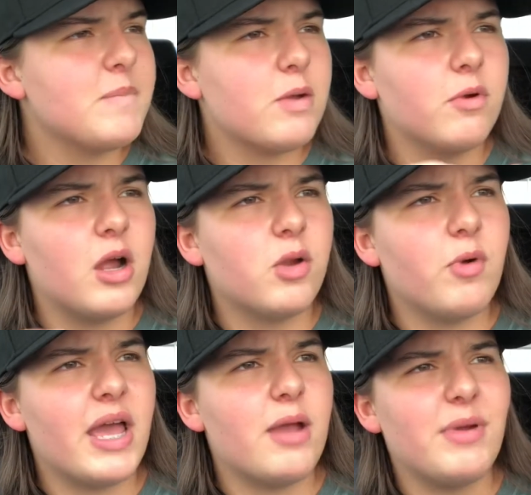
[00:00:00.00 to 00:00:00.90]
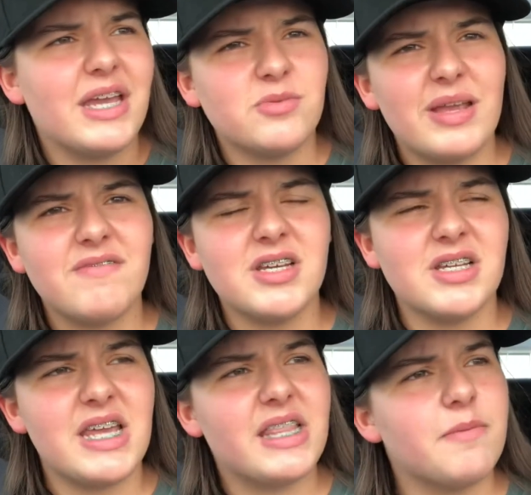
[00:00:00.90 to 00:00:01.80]
we're on our way because we have to
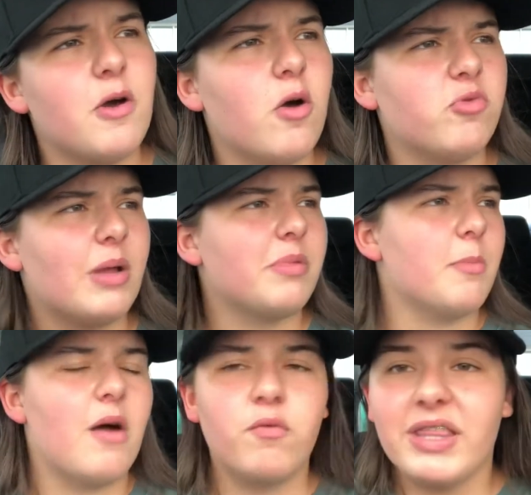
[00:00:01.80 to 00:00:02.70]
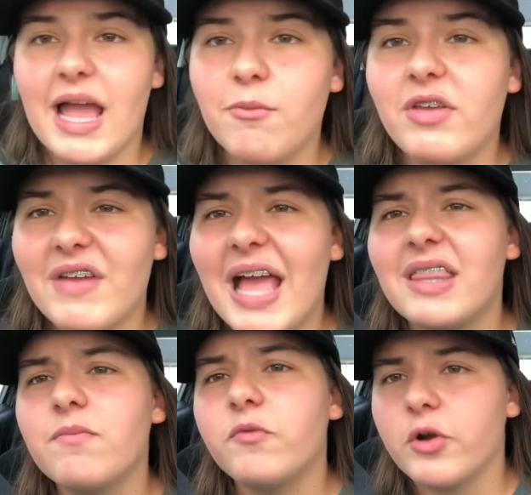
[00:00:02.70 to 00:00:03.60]
take them home, drop them off. We've we've had
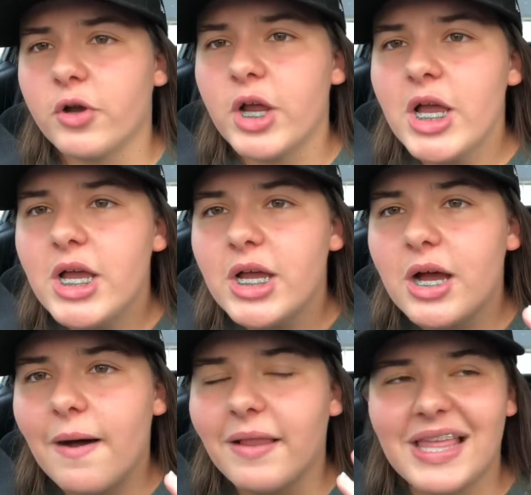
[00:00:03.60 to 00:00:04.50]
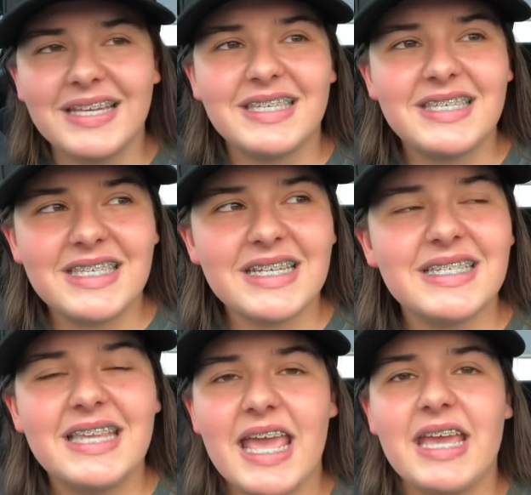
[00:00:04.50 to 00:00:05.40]
them for uh, like
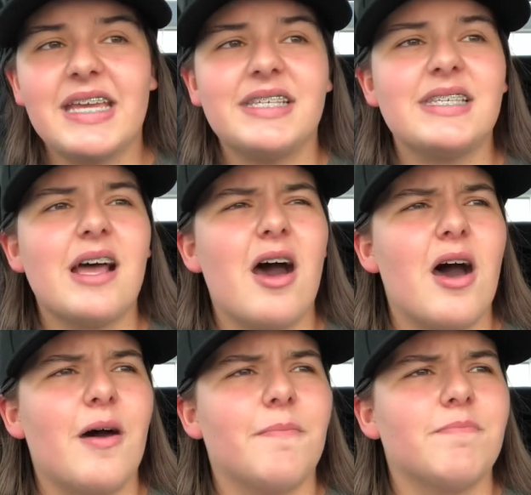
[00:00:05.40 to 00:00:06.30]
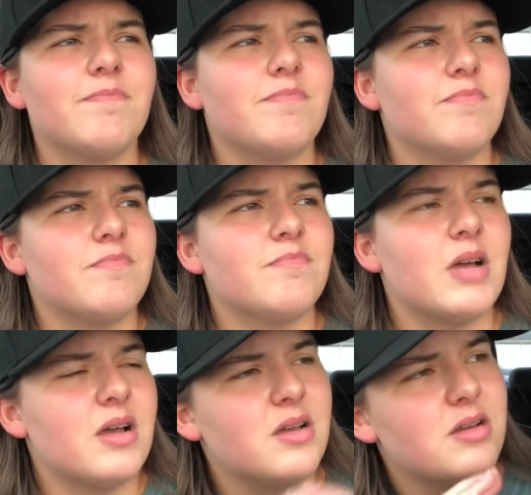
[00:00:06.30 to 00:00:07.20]
six days, um,
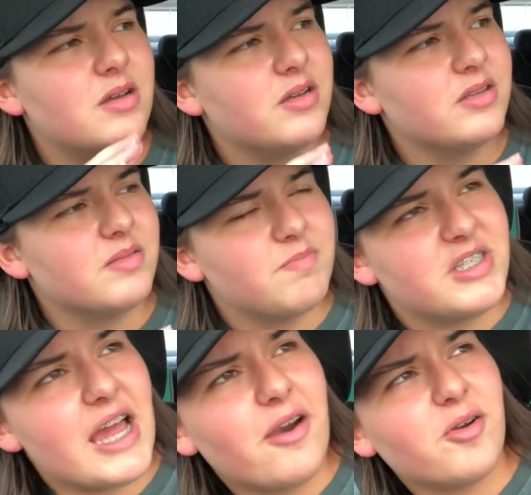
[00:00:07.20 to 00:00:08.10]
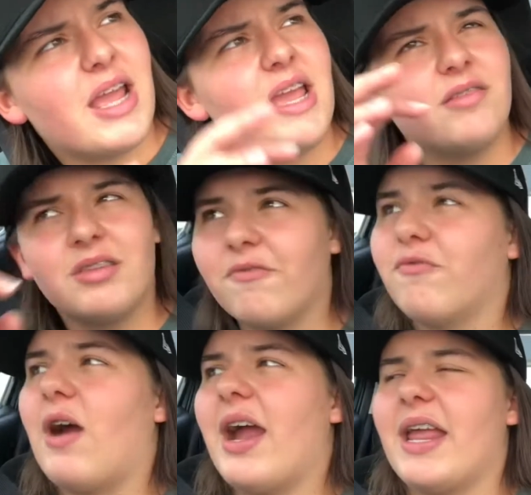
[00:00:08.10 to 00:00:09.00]
Saturday to
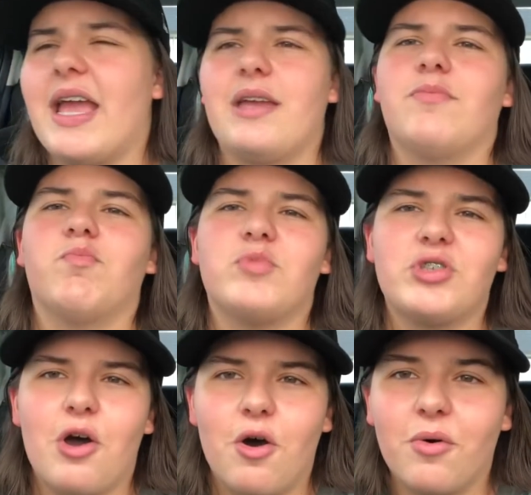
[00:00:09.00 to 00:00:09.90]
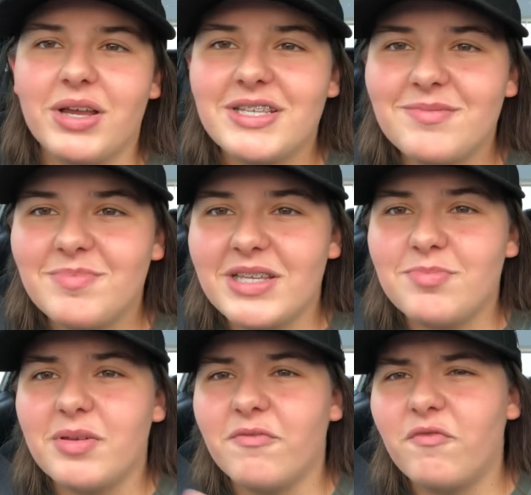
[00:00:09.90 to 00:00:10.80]
Friday. So it's it's
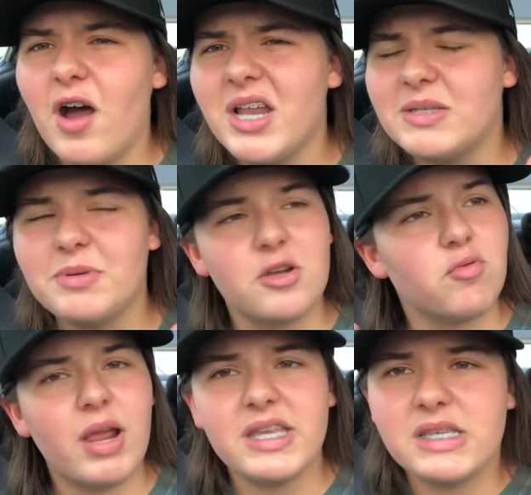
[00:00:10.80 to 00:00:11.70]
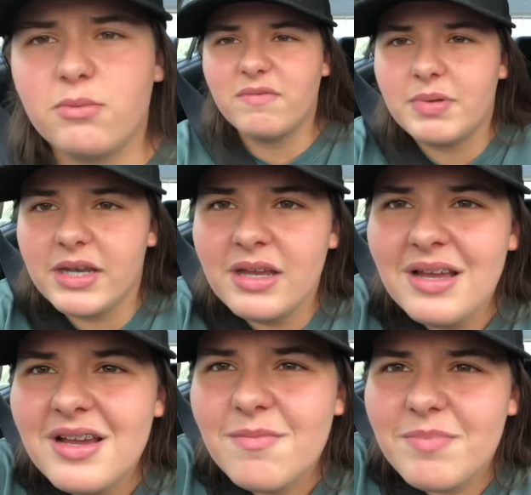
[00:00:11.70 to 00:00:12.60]
been fun. It's been crazy. been
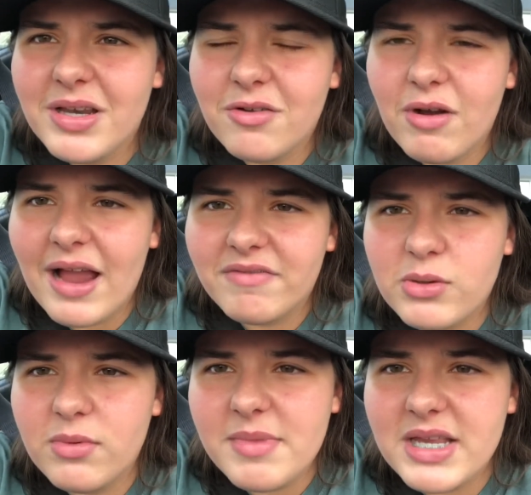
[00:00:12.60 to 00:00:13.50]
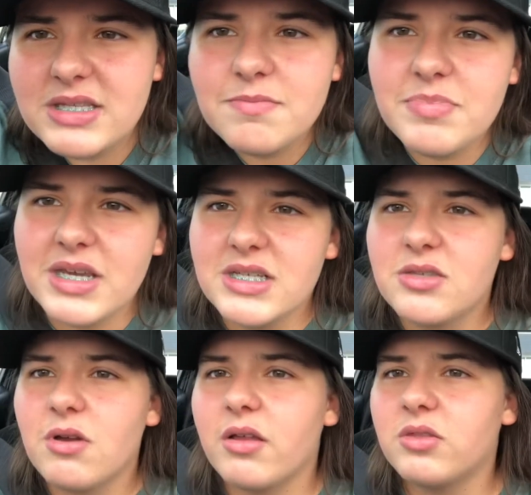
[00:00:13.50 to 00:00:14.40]
been crafty. We made some beads
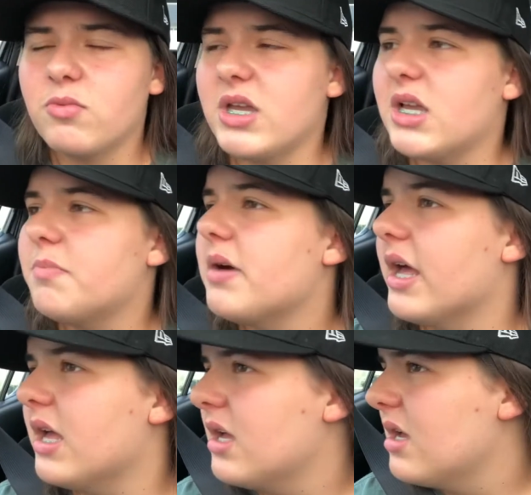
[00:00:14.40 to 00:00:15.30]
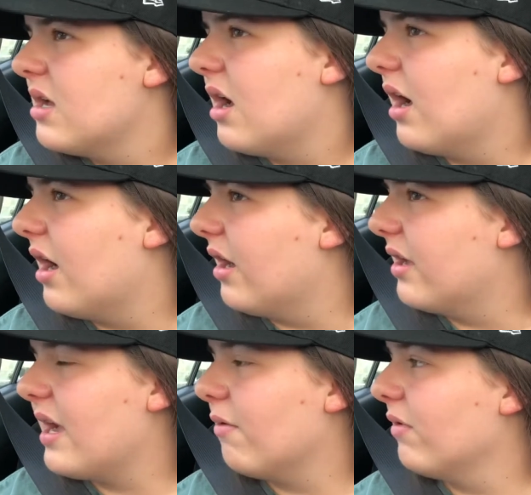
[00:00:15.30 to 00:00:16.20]
throughout the week, but uh,
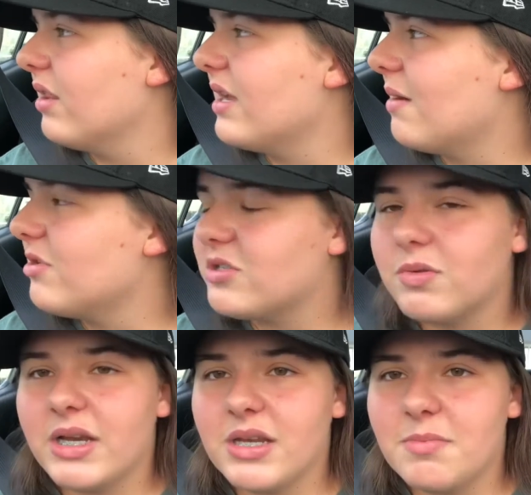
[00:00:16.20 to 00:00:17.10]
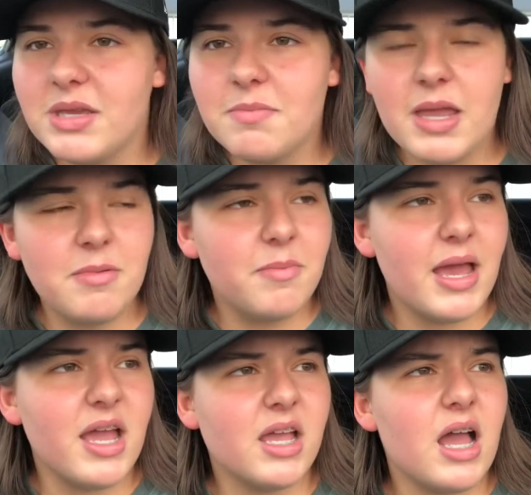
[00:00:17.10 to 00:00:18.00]
yeah, really, I'm just ready to meet baby
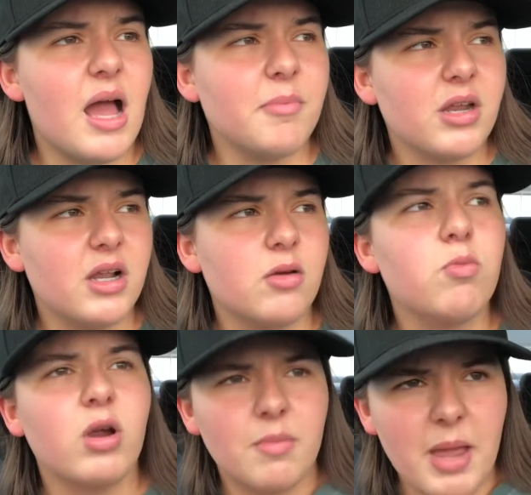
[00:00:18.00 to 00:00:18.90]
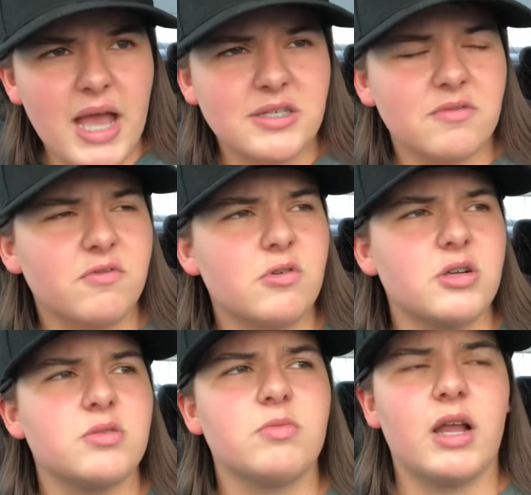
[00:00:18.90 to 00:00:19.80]
Beck. I'm gonna wear a mask, of
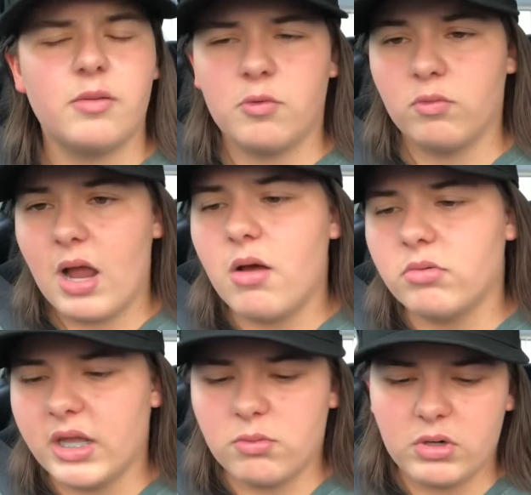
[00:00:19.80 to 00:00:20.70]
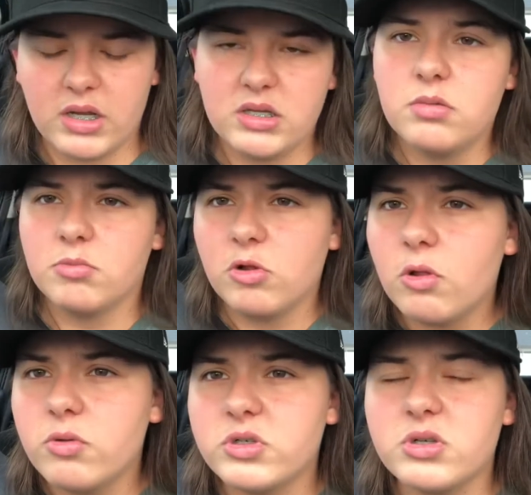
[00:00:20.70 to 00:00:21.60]
course, when I'm around, like when I'm
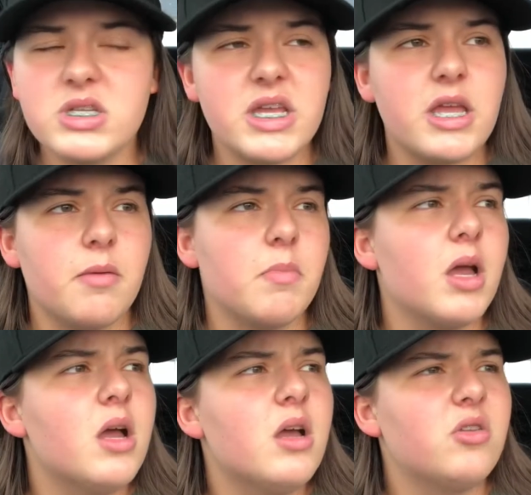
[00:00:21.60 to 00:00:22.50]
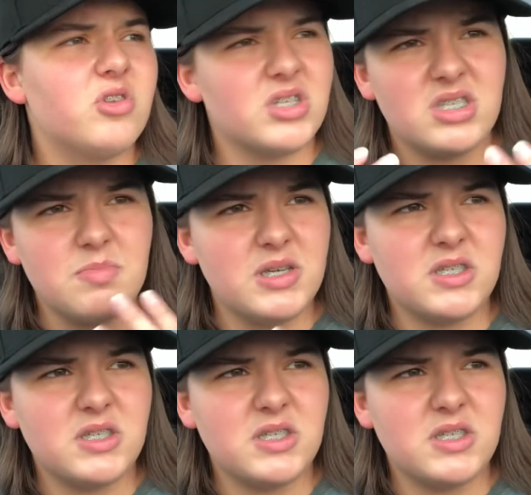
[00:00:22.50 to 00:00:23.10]
closer to him, just to be